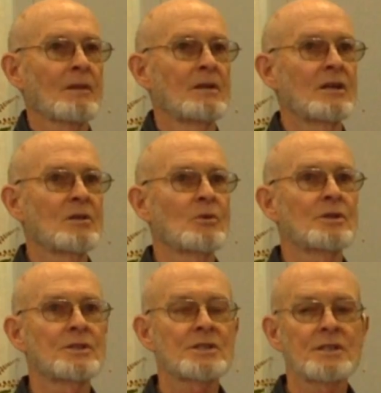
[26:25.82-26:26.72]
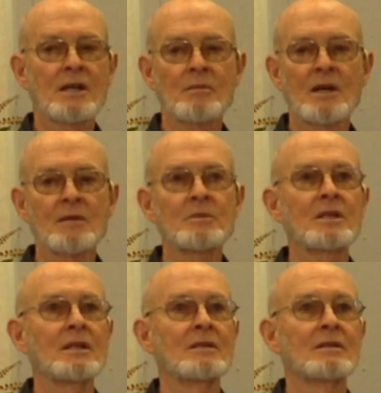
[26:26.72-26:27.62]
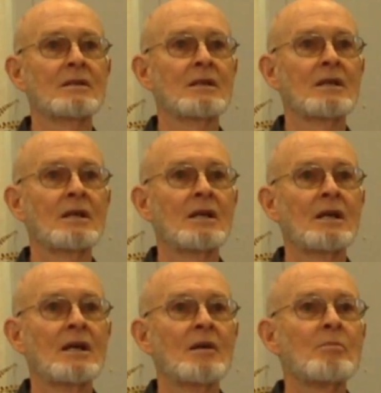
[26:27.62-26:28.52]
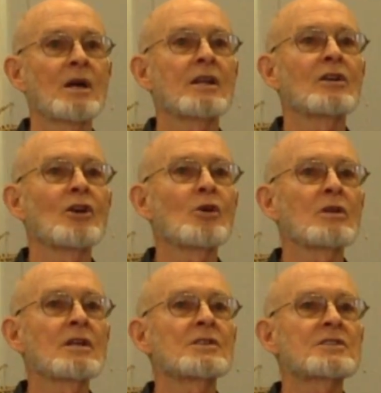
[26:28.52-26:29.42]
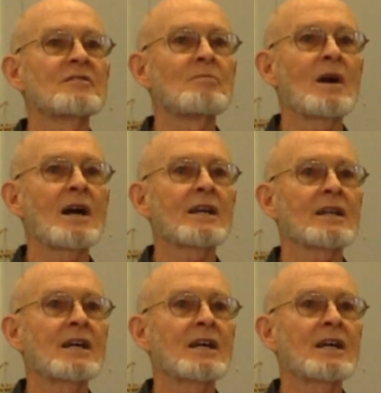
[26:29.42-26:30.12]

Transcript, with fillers: In other words, it's not about me. But in lowliness of mind,